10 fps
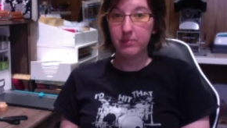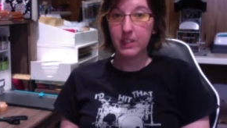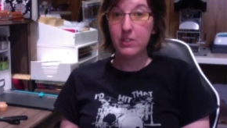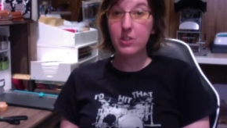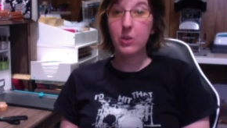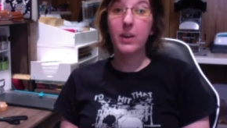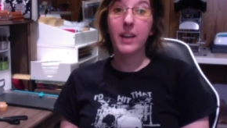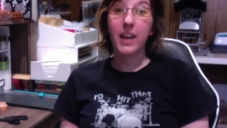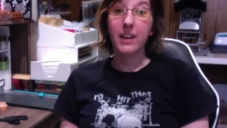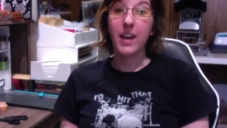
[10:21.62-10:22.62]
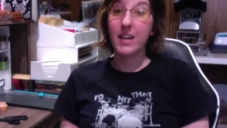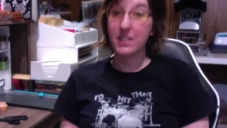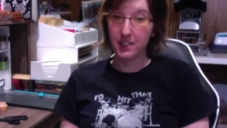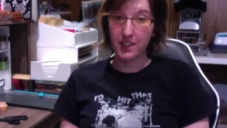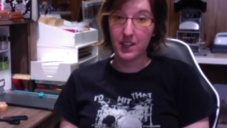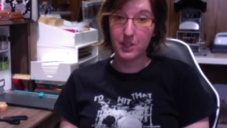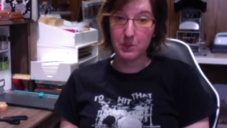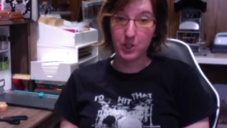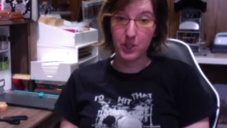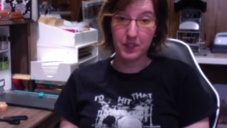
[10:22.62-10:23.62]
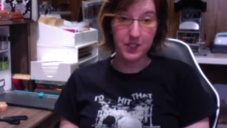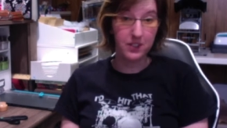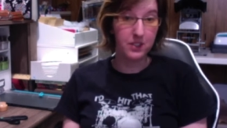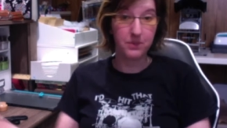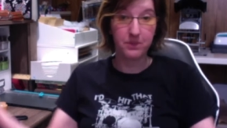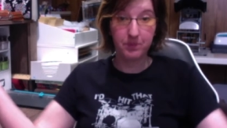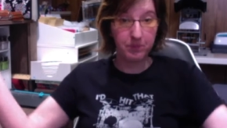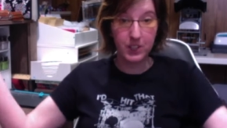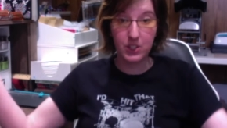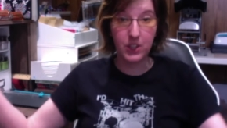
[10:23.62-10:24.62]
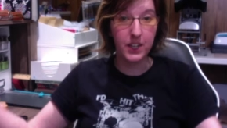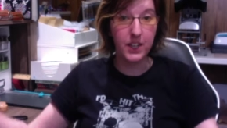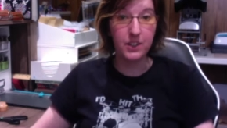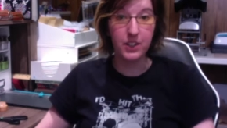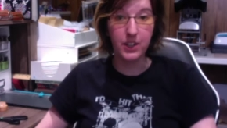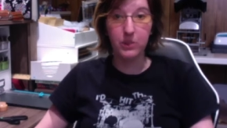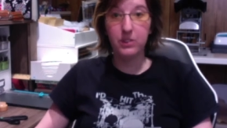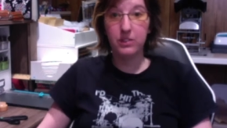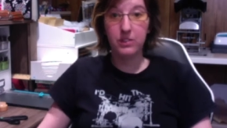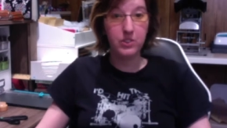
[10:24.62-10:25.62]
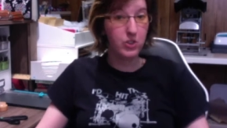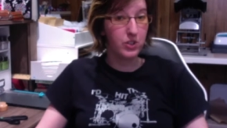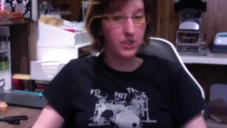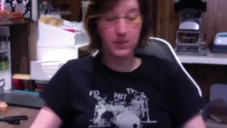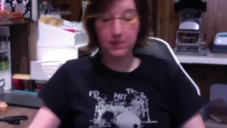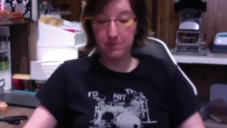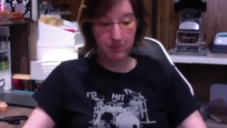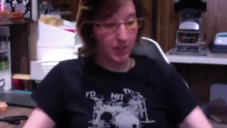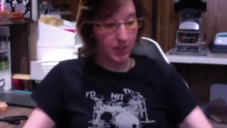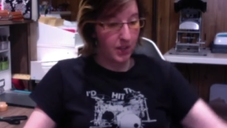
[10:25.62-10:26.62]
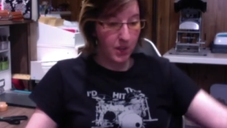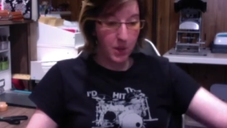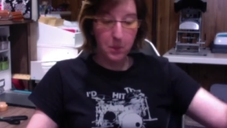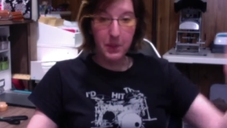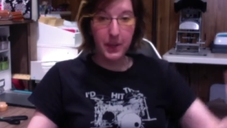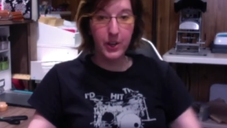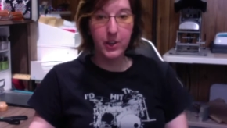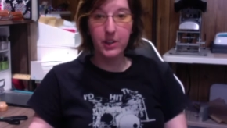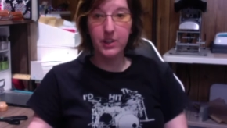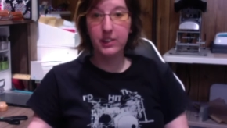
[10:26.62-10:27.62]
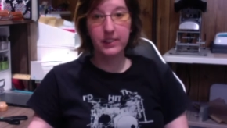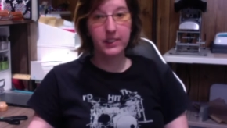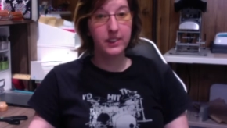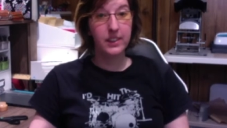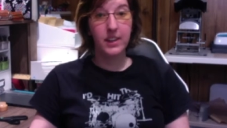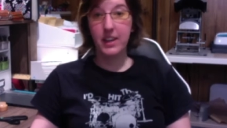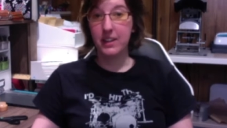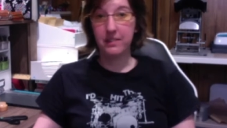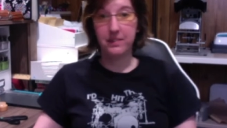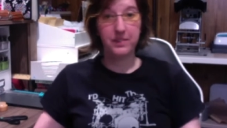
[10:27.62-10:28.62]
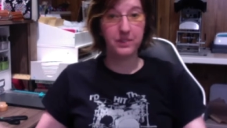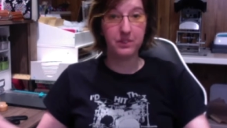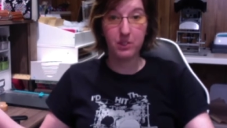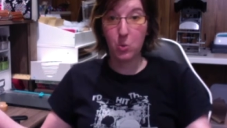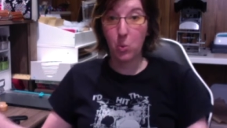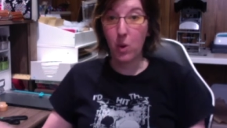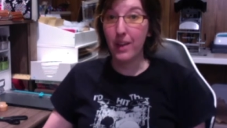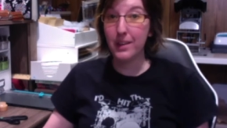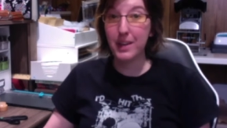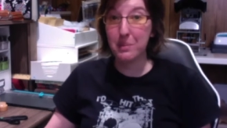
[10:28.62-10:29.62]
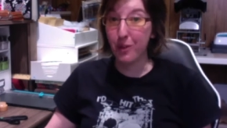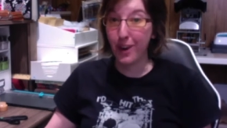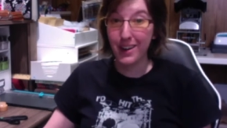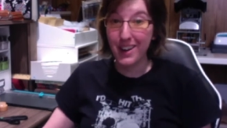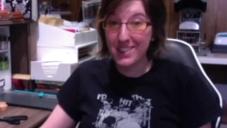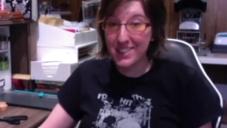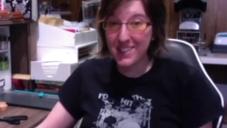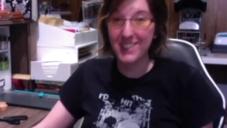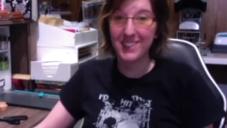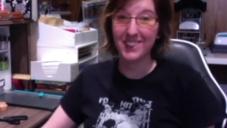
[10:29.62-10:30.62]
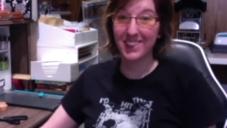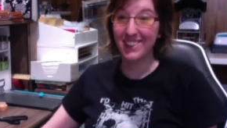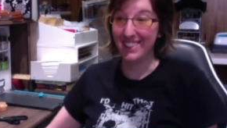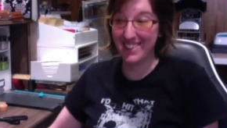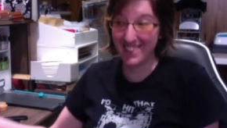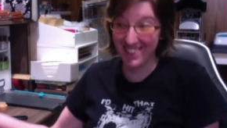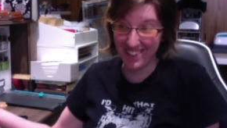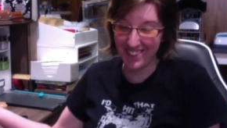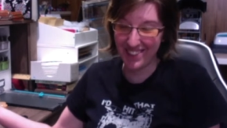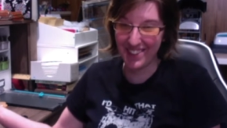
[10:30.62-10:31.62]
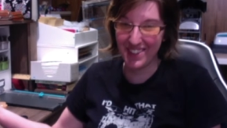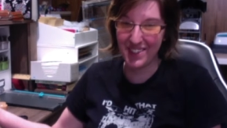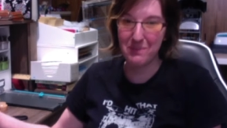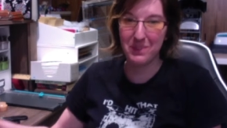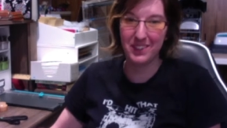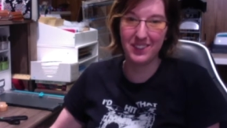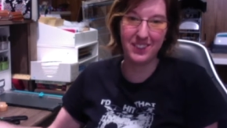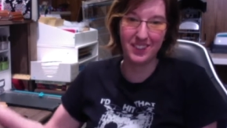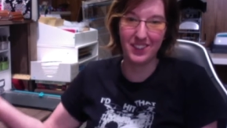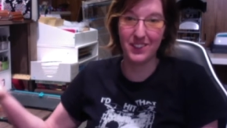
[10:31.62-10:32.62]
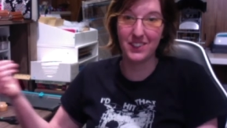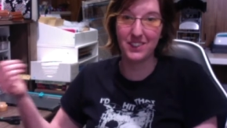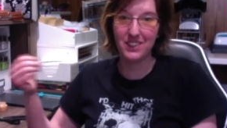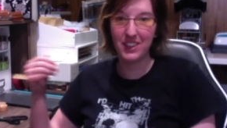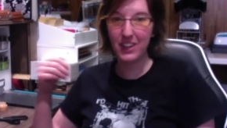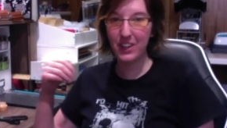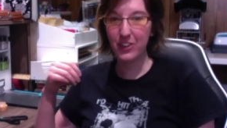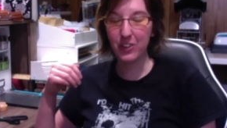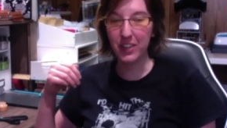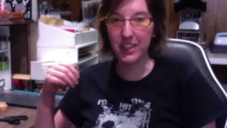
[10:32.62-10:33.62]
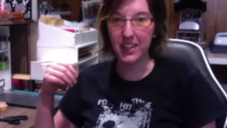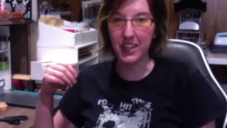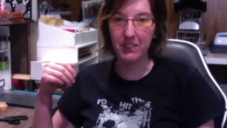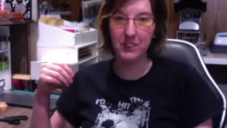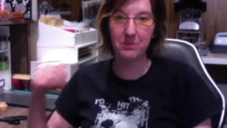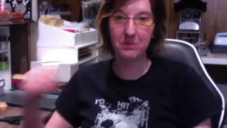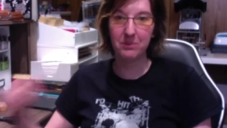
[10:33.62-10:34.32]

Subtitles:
So again, excellent customer service. That's all you need to do. Just be good, have quality products. That's another thing, but you know, that's really a given.